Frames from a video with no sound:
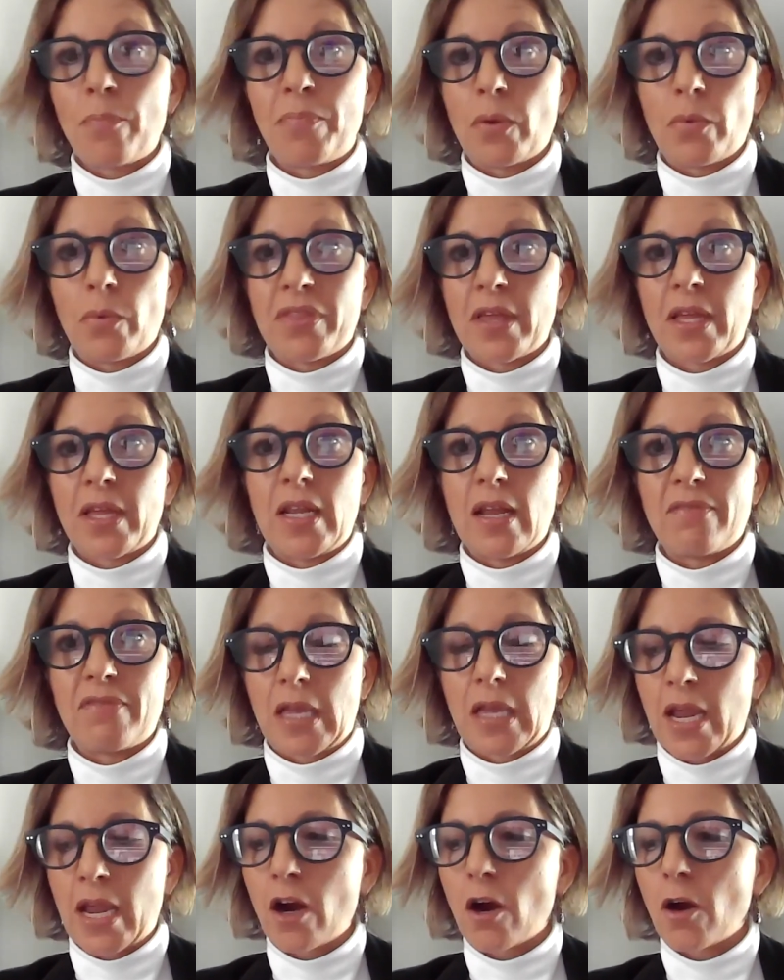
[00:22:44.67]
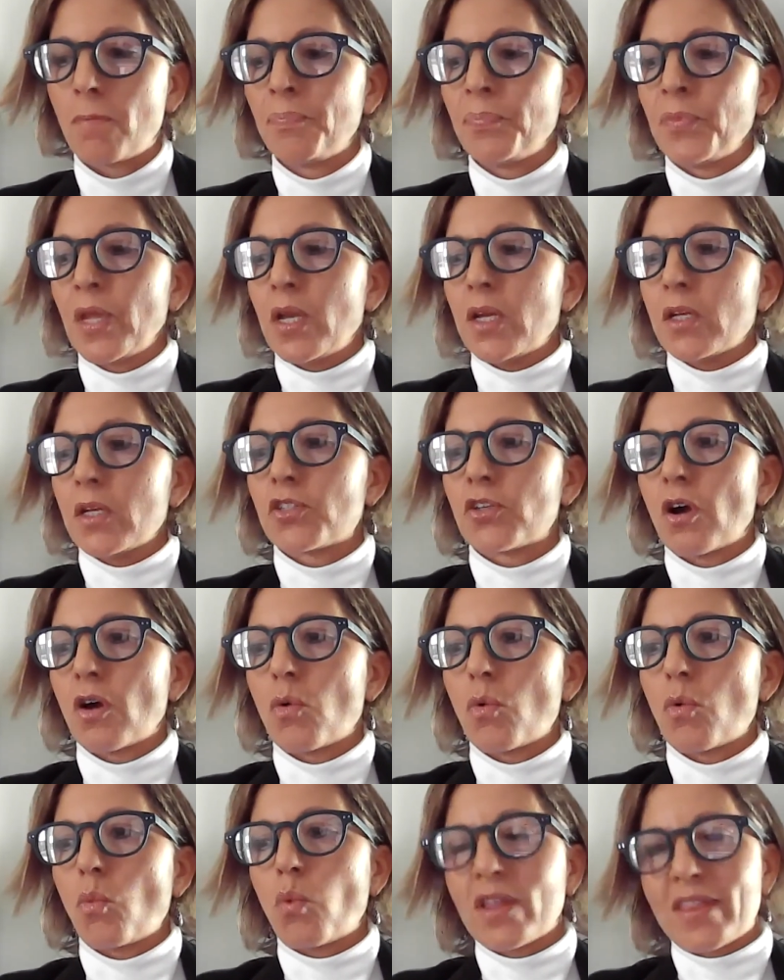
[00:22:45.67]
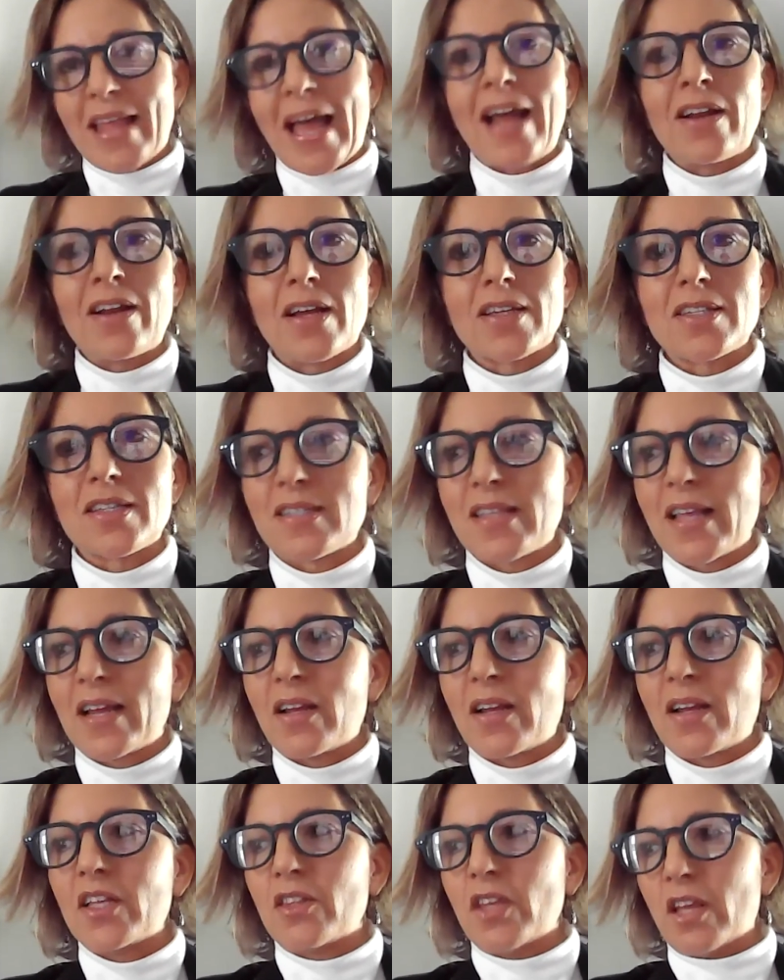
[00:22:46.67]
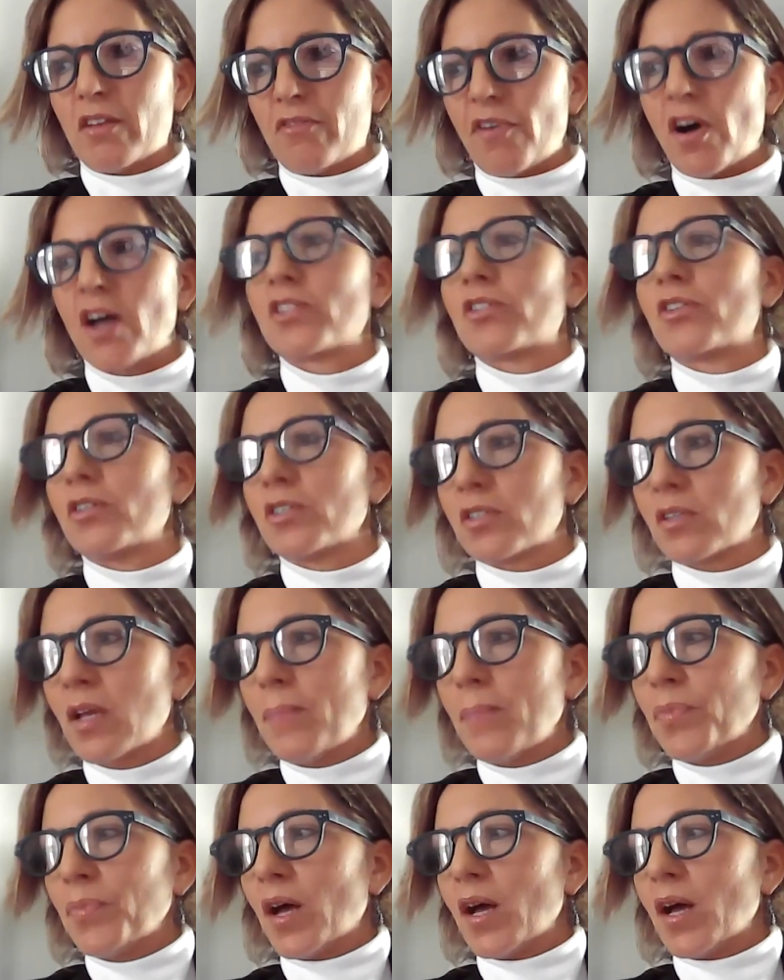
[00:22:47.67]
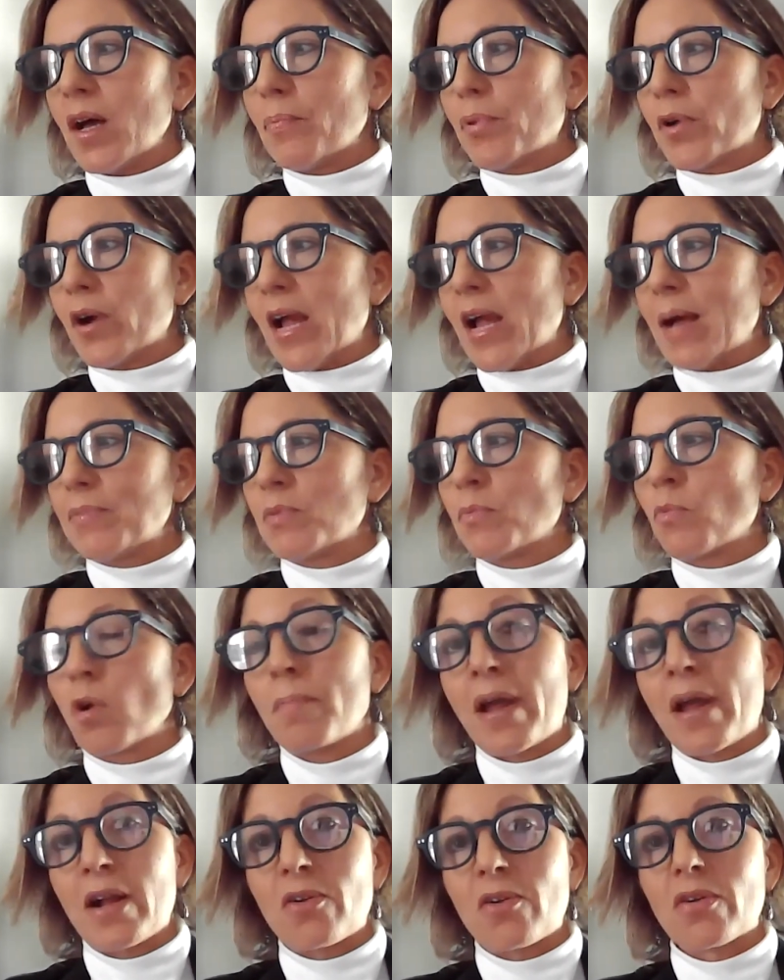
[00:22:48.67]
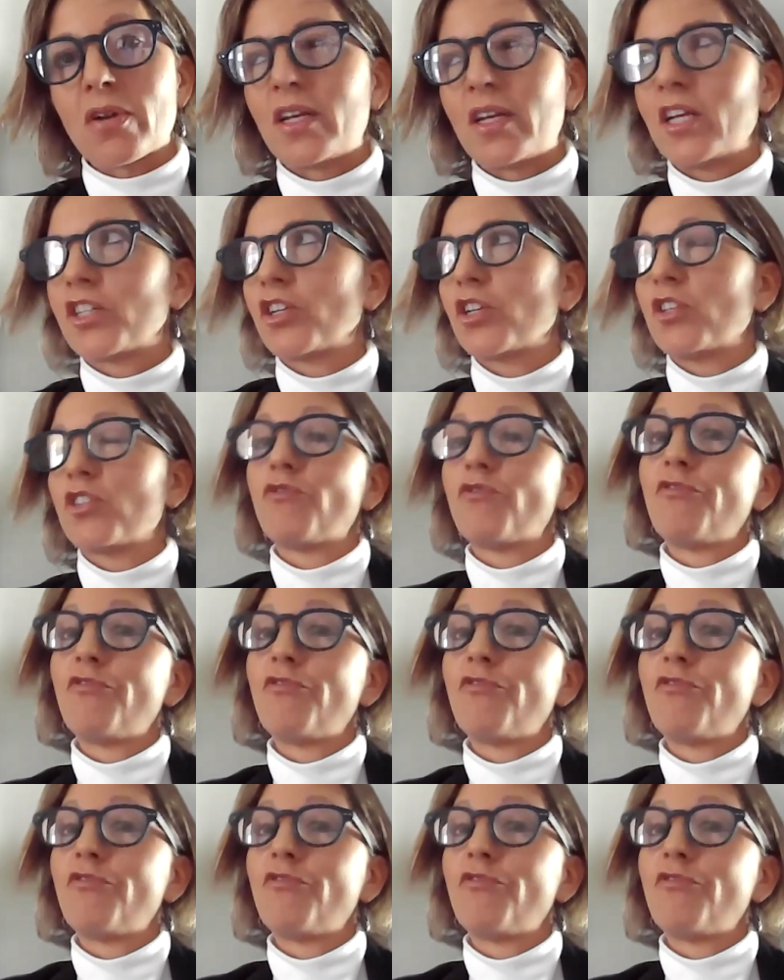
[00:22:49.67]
We have in just one reaction, which was resisting showering. We did a pilot on 110 residents.